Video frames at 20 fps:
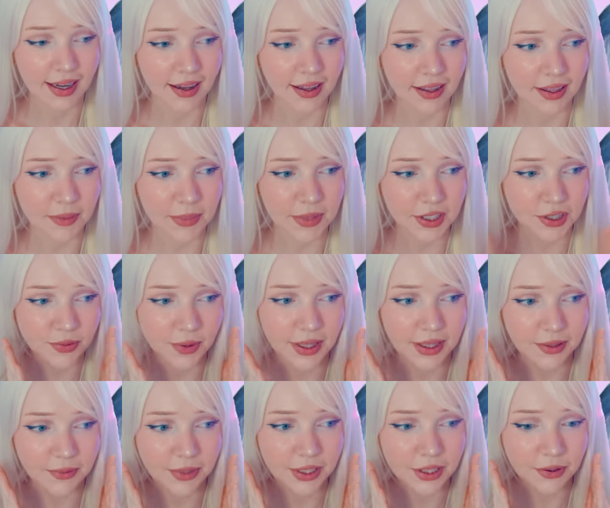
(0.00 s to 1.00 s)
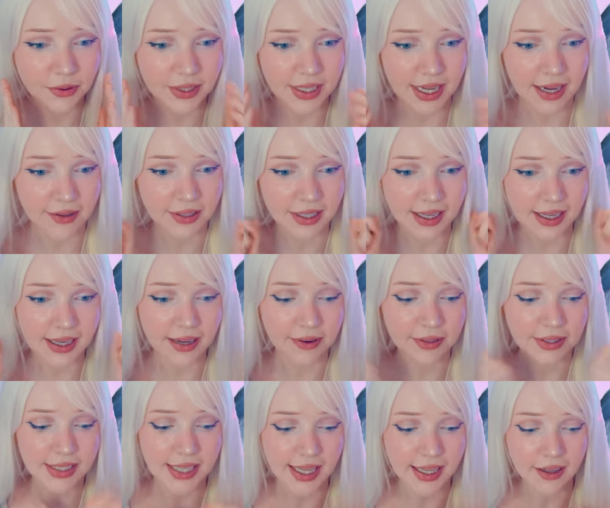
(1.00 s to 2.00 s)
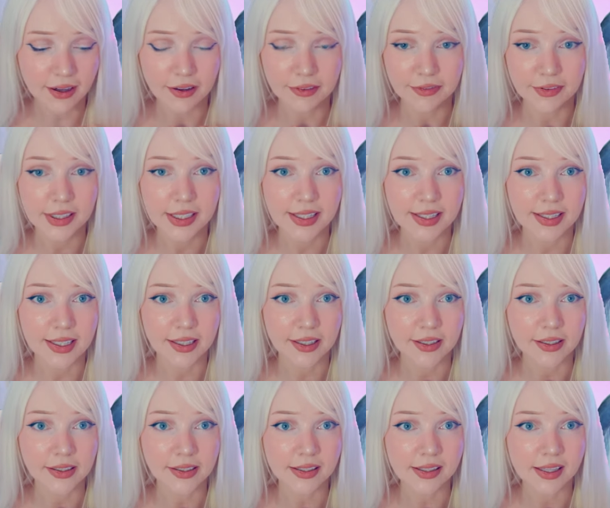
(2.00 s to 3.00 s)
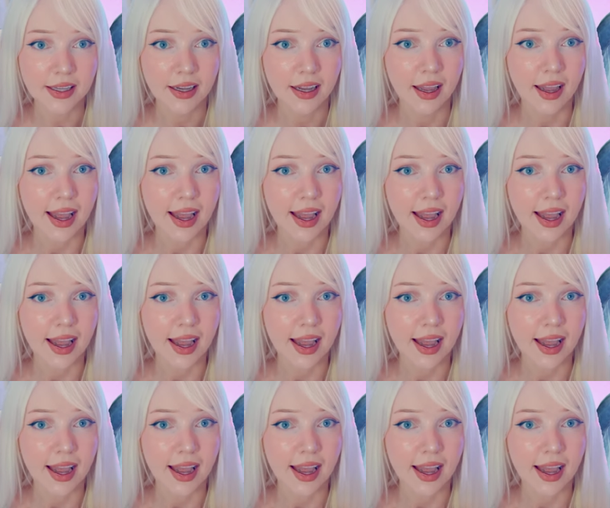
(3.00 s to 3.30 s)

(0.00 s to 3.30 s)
the swelling would go down and I would take off the stickers.